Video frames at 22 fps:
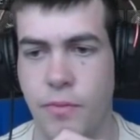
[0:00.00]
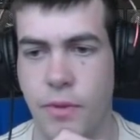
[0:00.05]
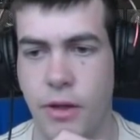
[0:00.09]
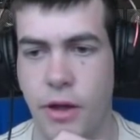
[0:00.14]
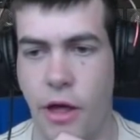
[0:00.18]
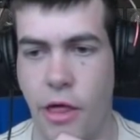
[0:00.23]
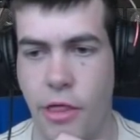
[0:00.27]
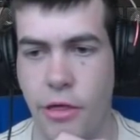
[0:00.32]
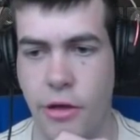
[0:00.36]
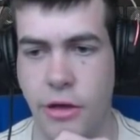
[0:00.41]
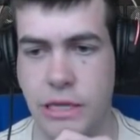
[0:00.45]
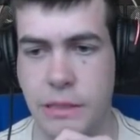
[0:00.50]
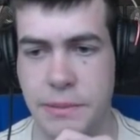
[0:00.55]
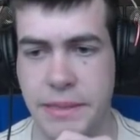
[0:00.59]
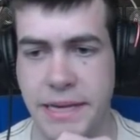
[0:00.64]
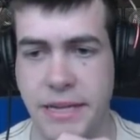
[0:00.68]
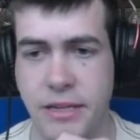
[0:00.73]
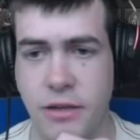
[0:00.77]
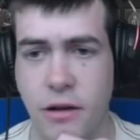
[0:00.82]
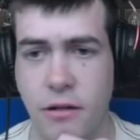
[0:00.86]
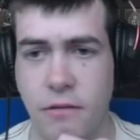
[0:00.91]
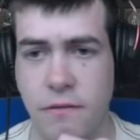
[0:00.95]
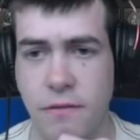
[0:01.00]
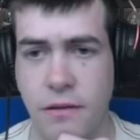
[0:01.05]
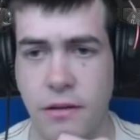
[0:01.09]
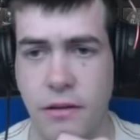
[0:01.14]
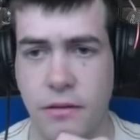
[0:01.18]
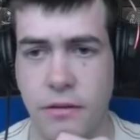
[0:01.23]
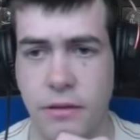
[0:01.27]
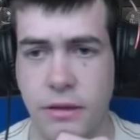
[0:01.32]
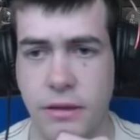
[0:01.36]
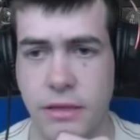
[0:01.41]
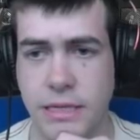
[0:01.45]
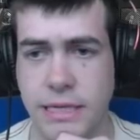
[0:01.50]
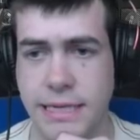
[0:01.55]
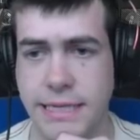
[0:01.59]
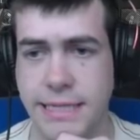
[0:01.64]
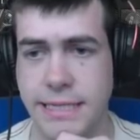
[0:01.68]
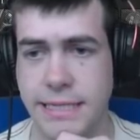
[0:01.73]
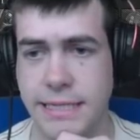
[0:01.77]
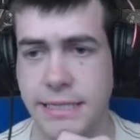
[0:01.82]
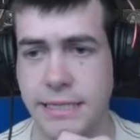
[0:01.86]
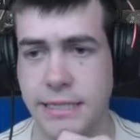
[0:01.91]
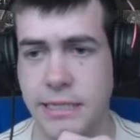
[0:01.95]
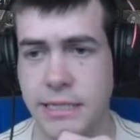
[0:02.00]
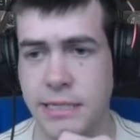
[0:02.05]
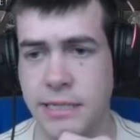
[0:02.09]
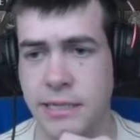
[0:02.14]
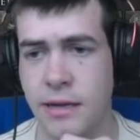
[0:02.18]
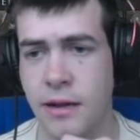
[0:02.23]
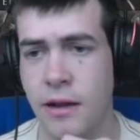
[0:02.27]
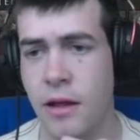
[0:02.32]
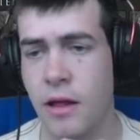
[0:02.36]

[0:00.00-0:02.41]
30% off the Tier 6s,